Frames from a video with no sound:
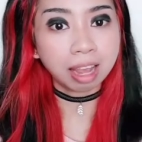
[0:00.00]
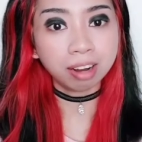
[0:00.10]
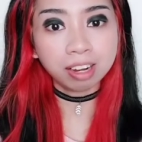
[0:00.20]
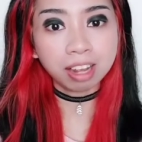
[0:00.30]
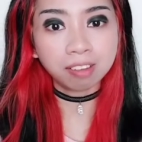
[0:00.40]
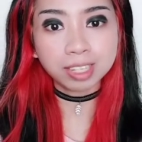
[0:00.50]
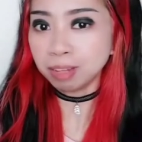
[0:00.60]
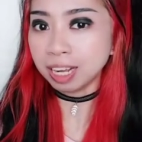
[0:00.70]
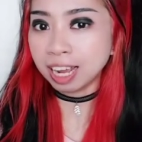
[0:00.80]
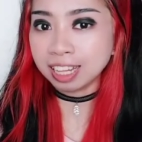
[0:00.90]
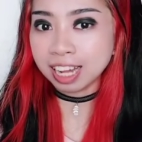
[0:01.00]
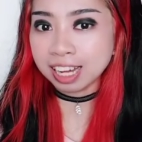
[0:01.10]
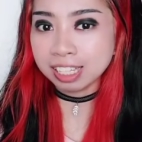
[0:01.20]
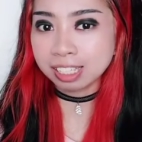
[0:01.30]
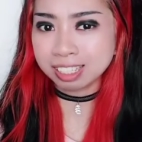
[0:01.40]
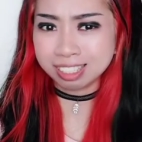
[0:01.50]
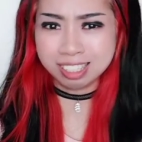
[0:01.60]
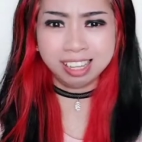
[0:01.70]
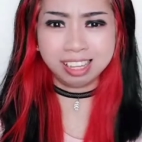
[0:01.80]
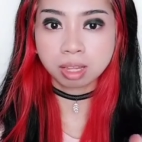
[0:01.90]
that you have something like this,
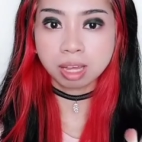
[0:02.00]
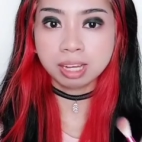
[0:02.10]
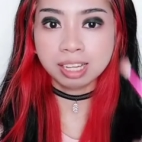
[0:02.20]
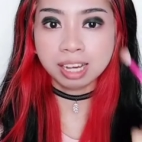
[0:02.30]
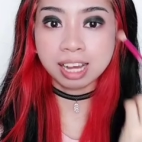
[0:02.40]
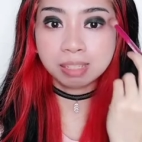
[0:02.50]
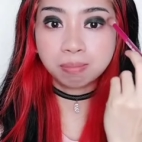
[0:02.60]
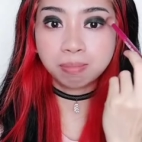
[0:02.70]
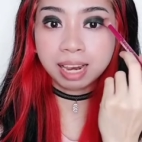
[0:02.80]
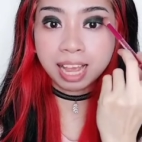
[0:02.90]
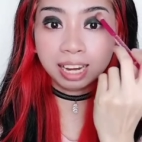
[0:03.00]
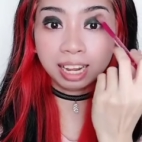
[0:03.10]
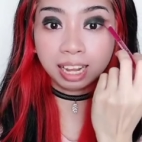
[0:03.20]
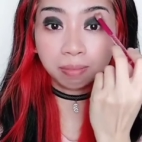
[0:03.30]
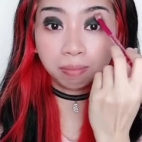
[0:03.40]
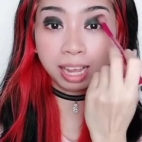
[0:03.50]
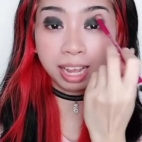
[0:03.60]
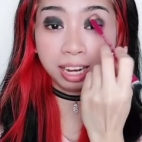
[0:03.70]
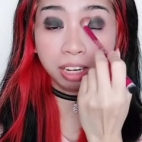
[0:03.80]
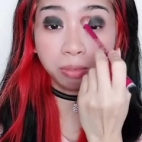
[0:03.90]
just blend it.
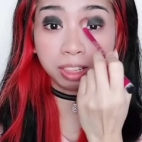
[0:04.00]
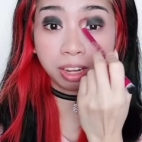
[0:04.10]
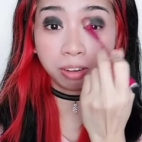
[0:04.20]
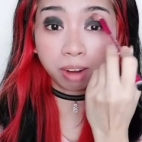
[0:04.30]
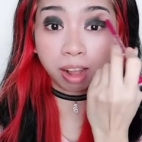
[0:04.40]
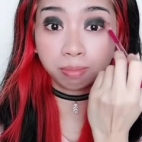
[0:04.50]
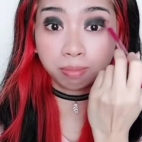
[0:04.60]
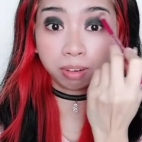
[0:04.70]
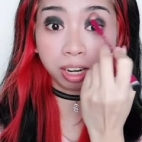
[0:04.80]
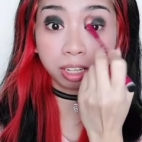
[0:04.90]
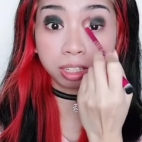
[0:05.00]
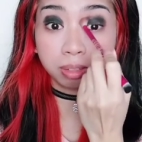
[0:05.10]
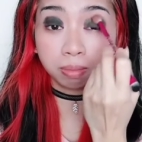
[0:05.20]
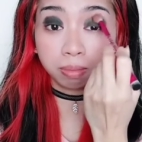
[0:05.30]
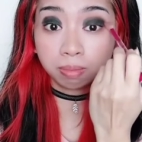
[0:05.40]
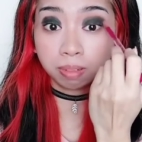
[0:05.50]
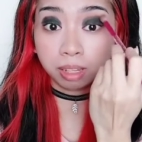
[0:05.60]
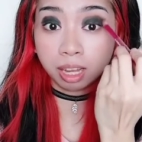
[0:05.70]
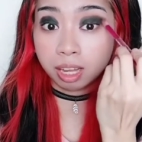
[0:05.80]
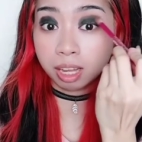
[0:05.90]
Blend it with the round brush.
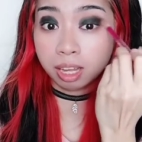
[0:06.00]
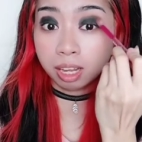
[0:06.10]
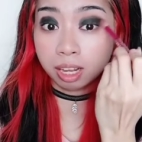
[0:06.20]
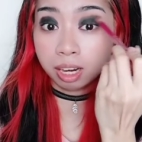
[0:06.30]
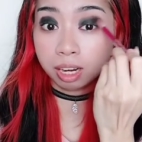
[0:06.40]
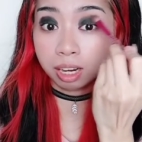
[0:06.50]
Blend.